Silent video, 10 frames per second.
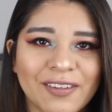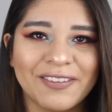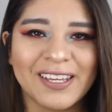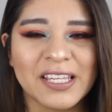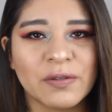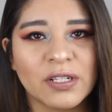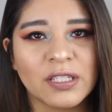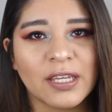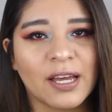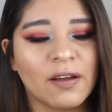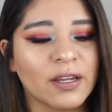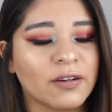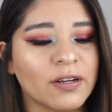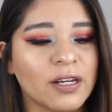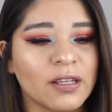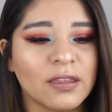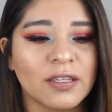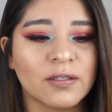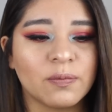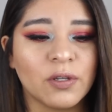So if you guys want to see how I created
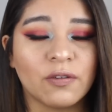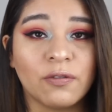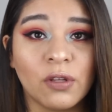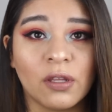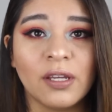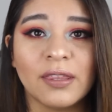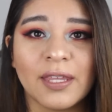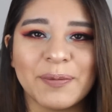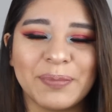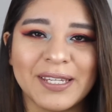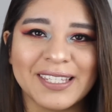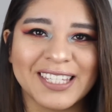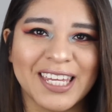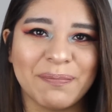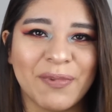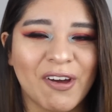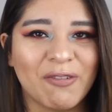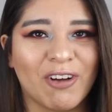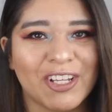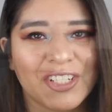this beautiful look, then please keep
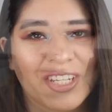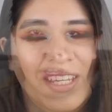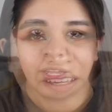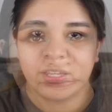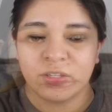on watching.